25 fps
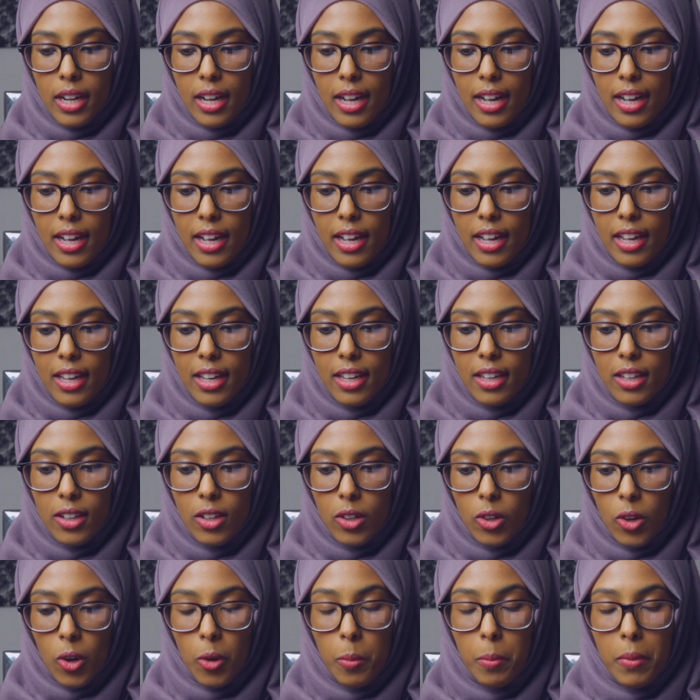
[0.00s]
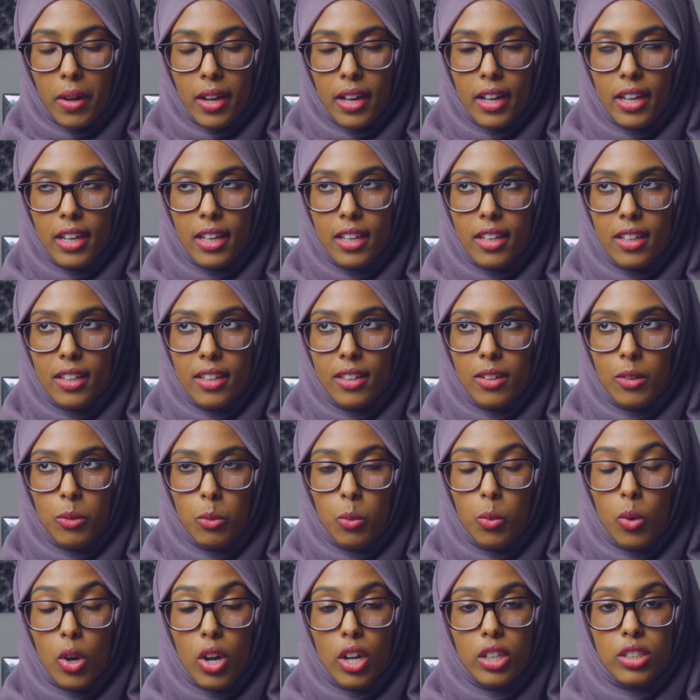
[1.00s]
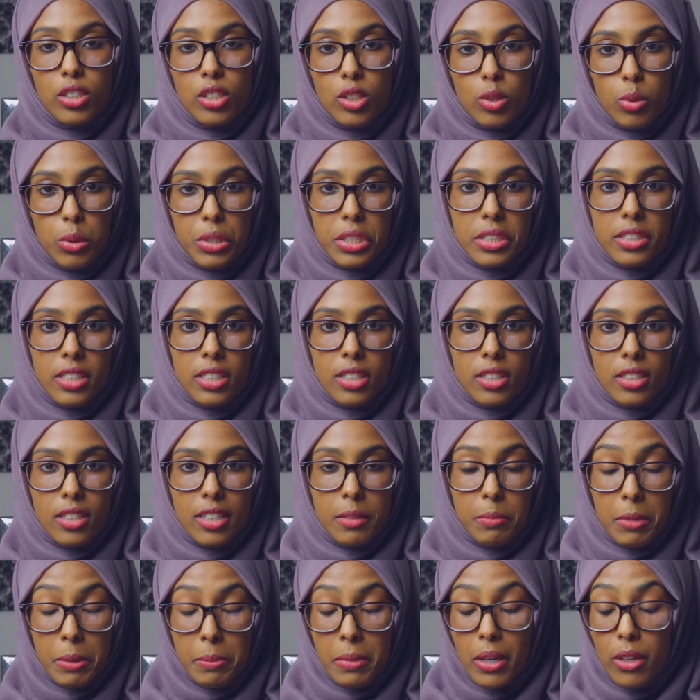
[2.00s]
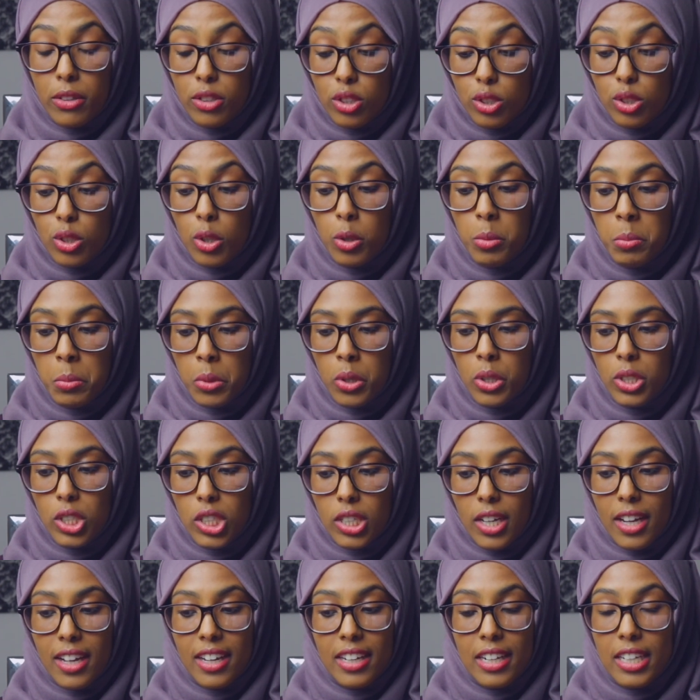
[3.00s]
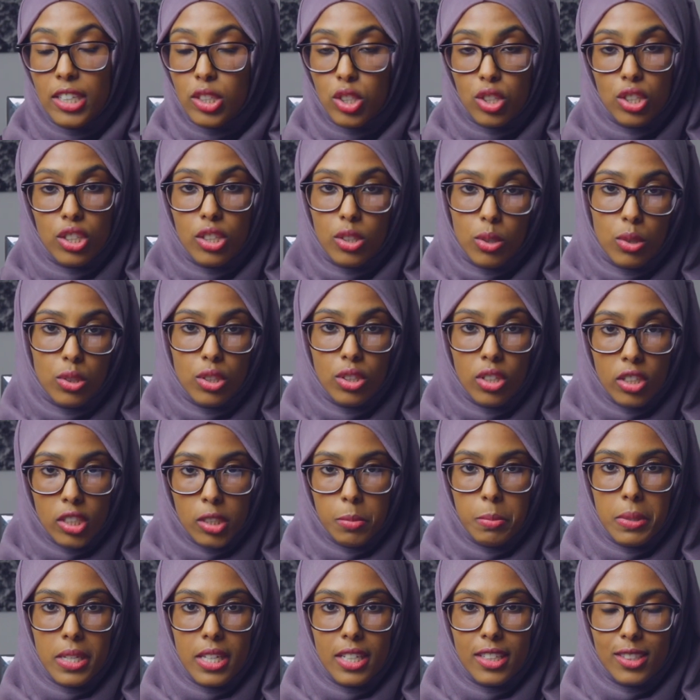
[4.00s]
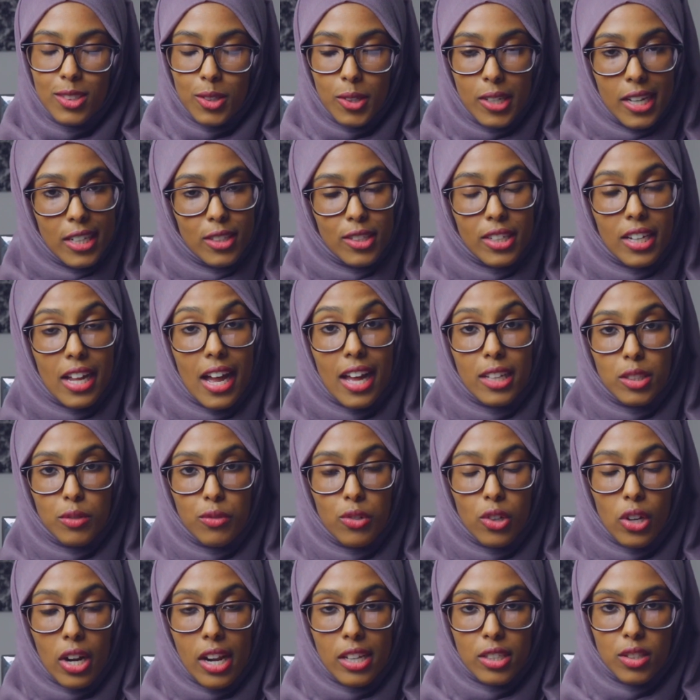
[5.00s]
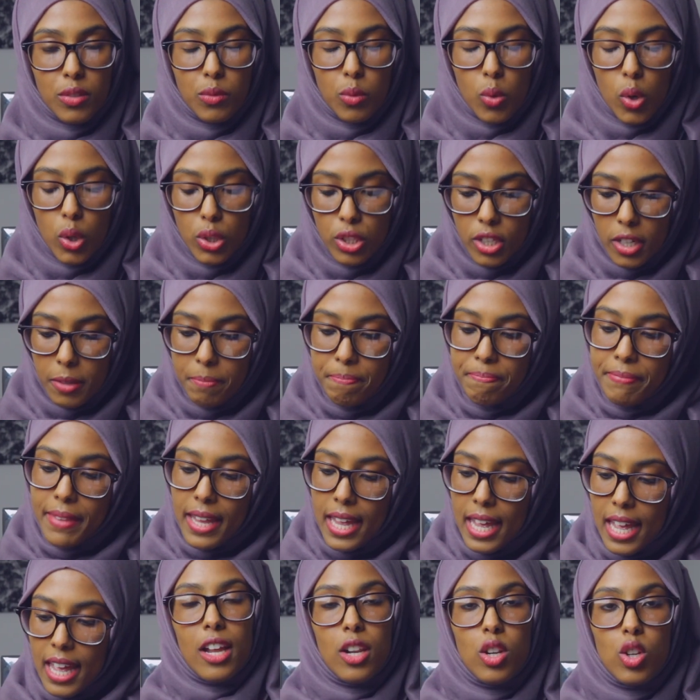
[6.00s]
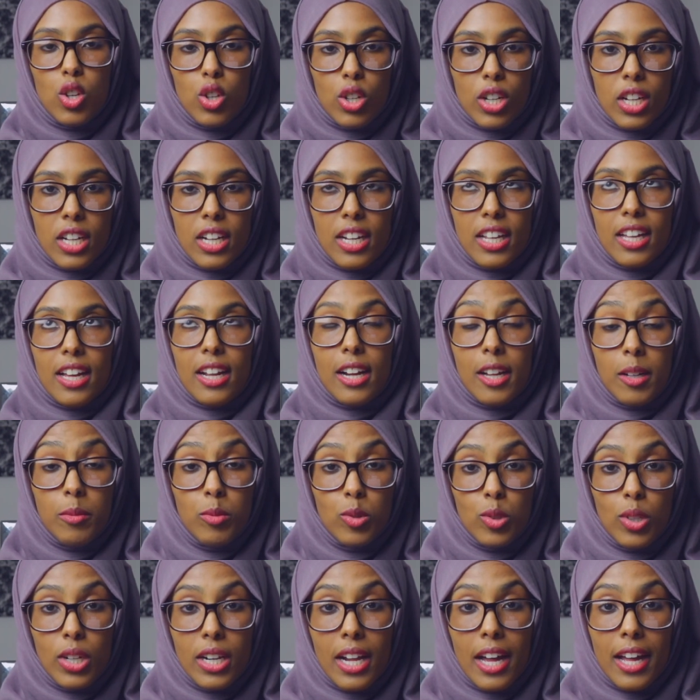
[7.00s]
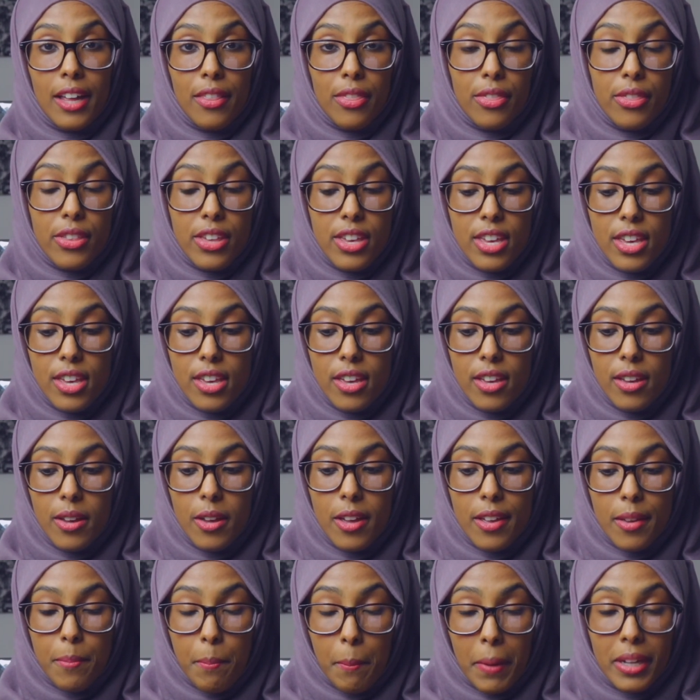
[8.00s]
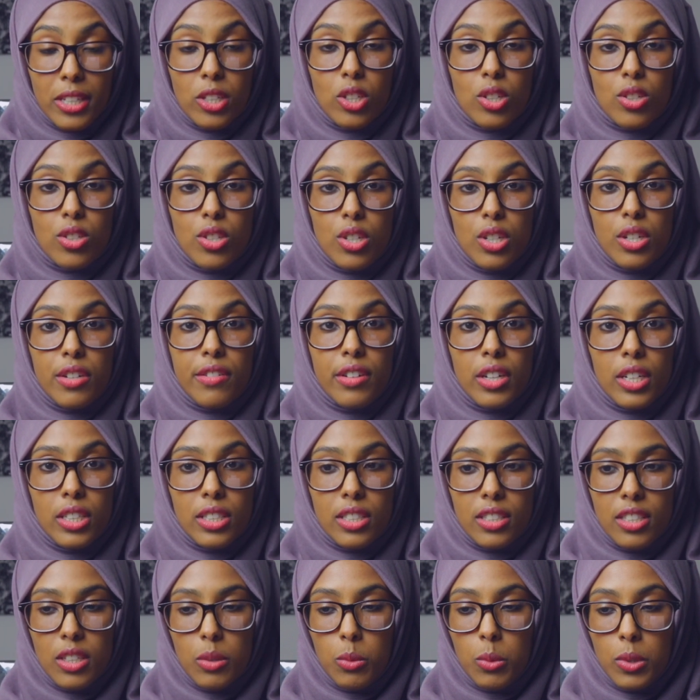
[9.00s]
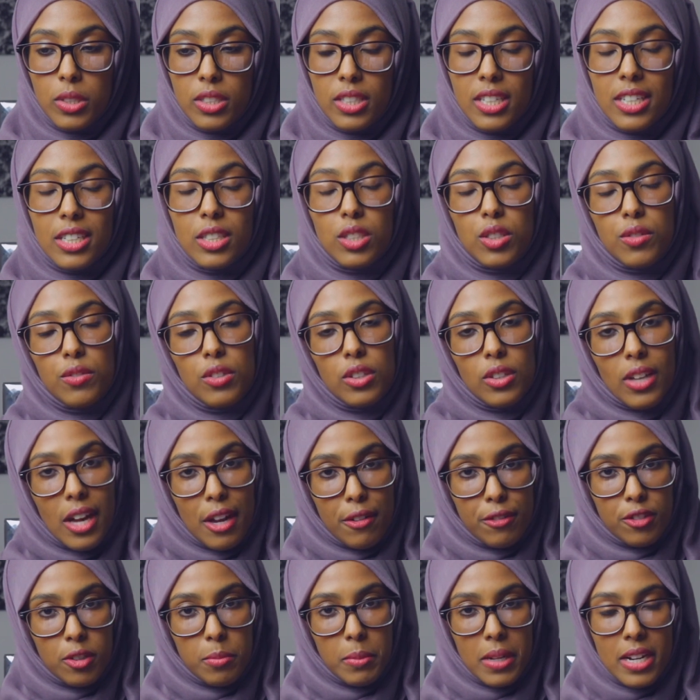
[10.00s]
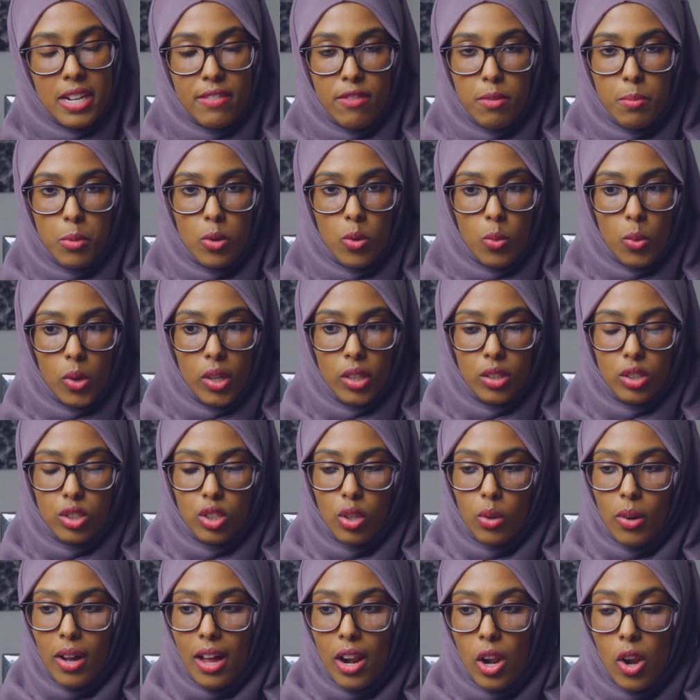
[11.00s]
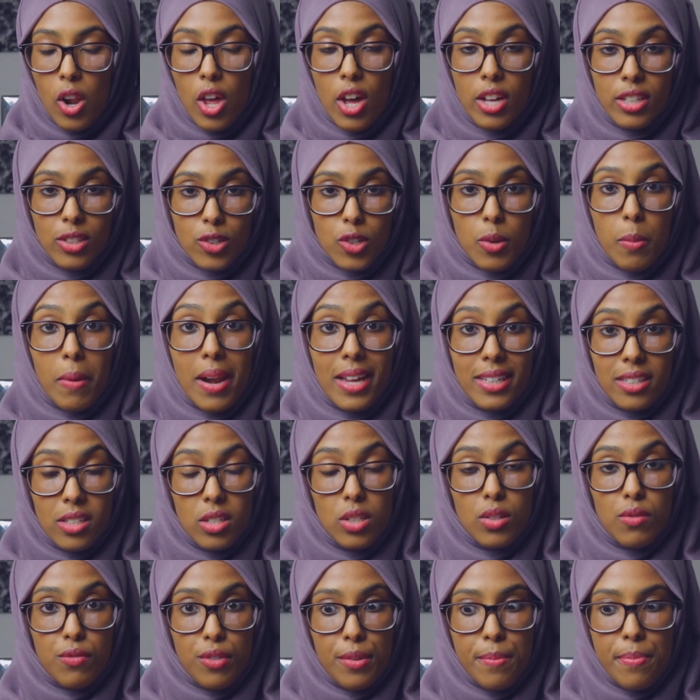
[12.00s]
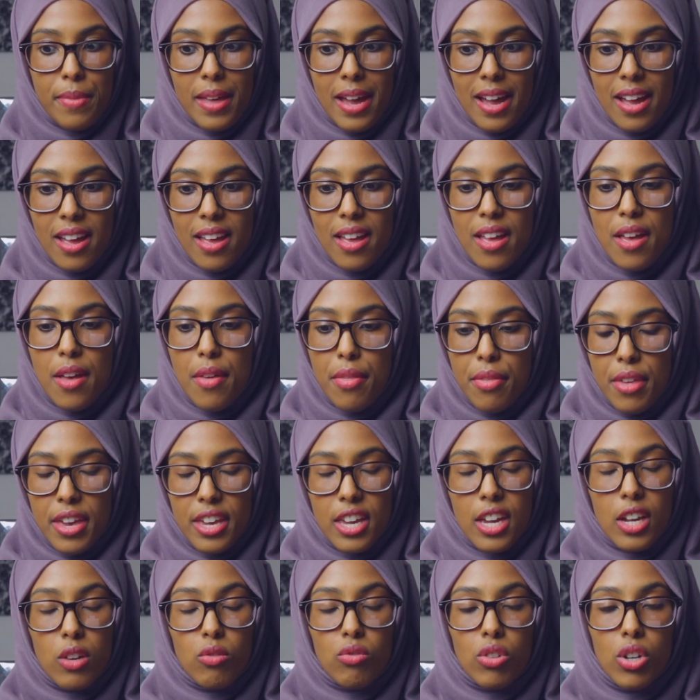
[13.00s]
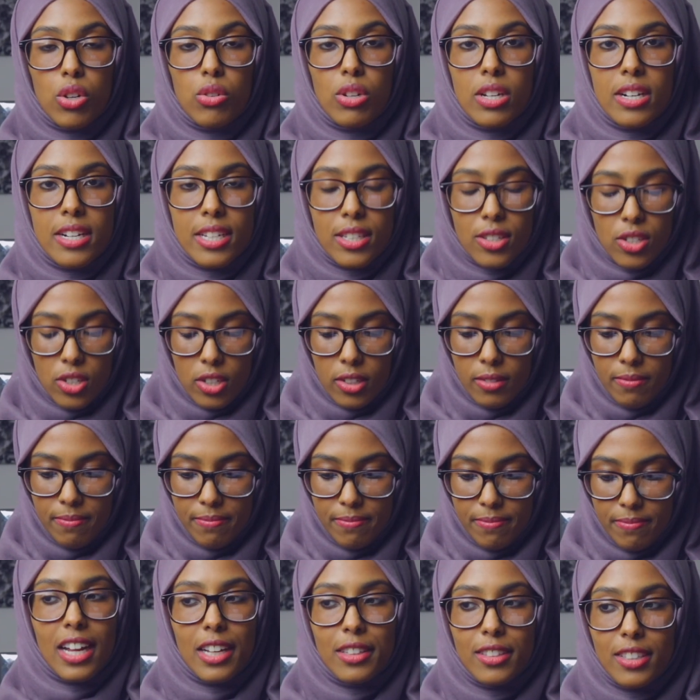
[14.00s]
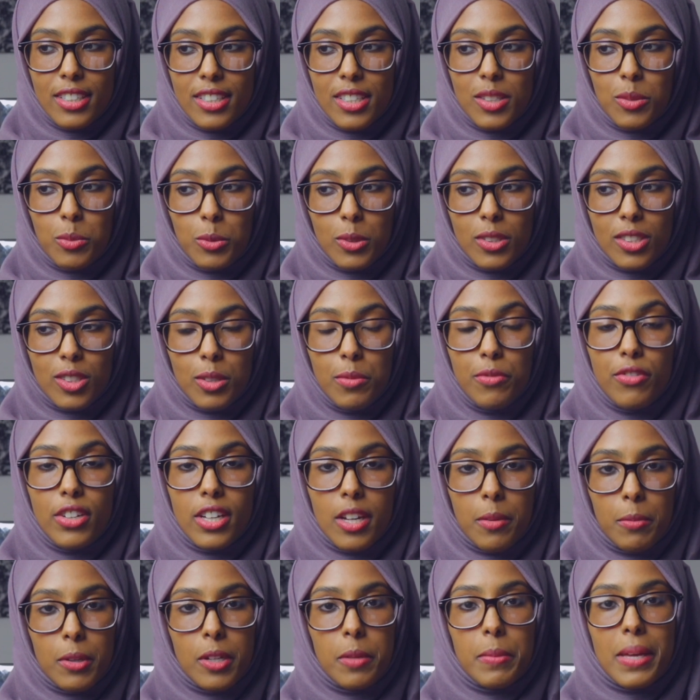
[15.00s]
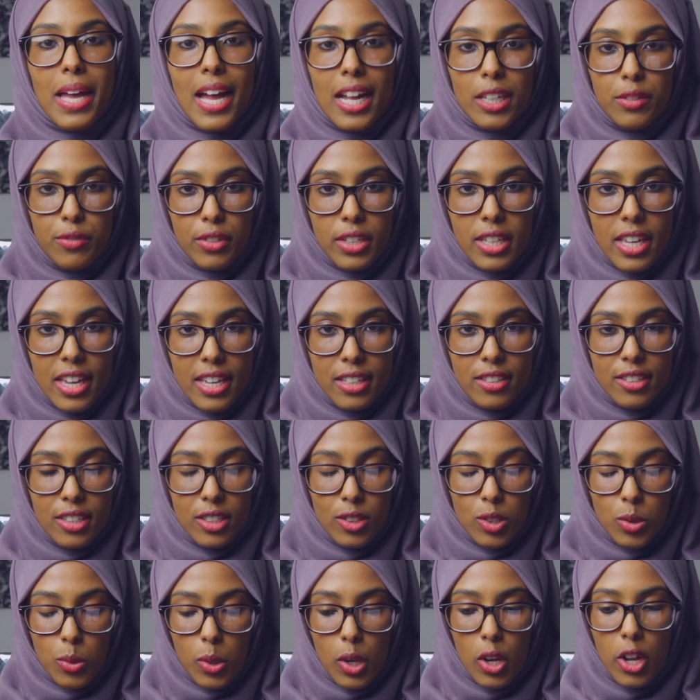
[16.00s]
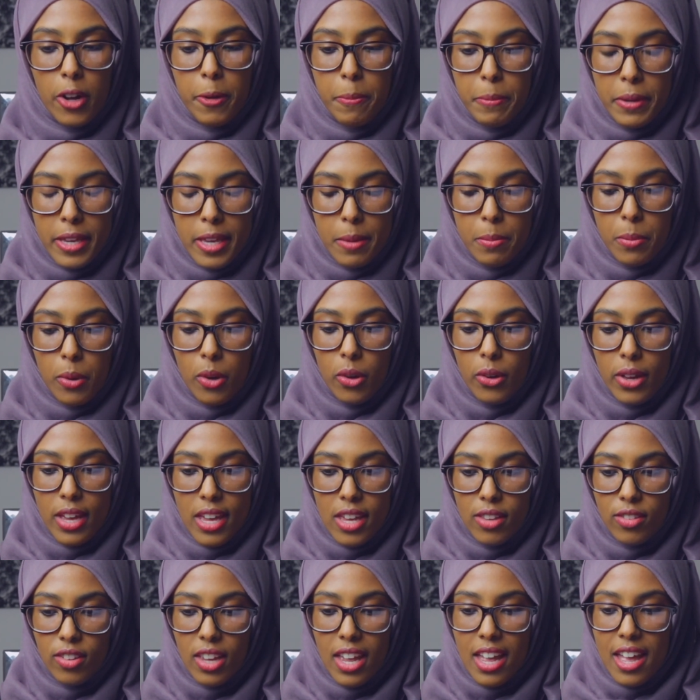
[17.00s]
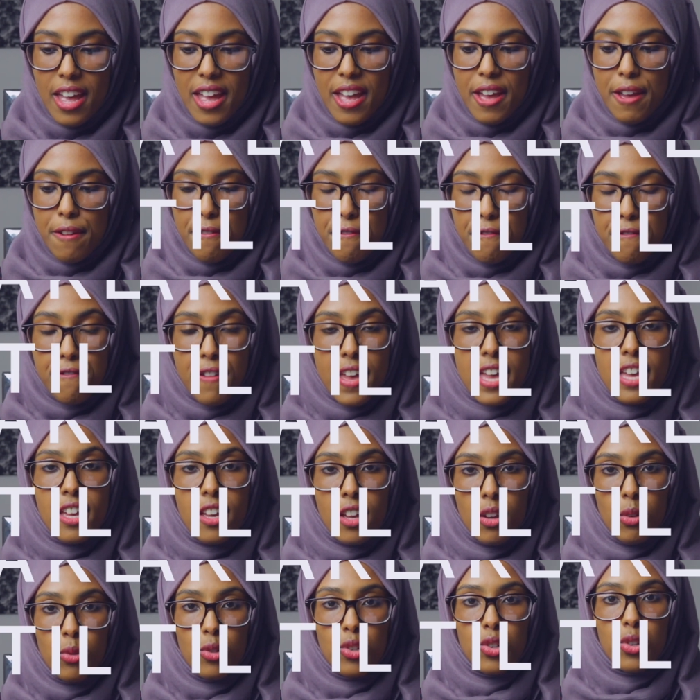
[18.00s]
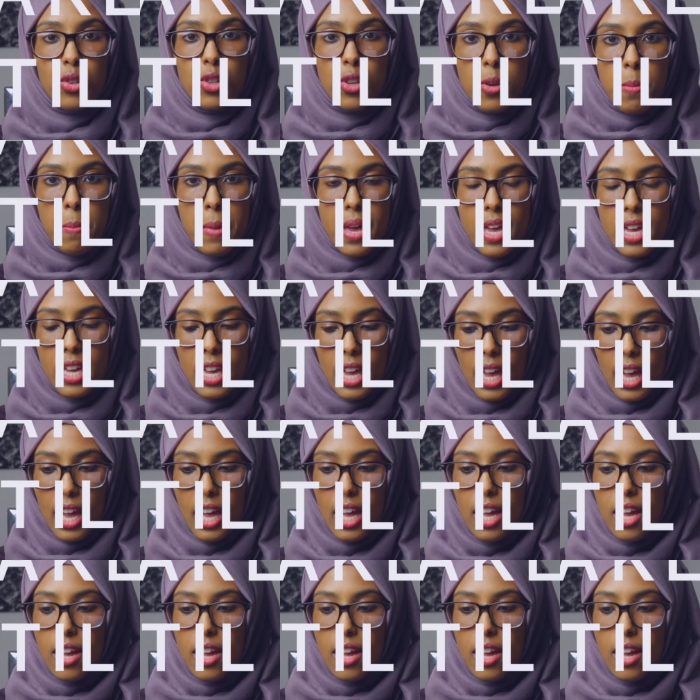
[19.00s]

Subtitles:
I got my words twisted in my mouth so much I literally could not speak, so I had to ask for a glass of water. And luckily, alhamdulillah, the Manchester University was the interview after my Liverpool one, so I learned some lessons from that, thinking, Rhoda, listen, this is something I'm going to be advocating to a lot of people, is fake it until you make it.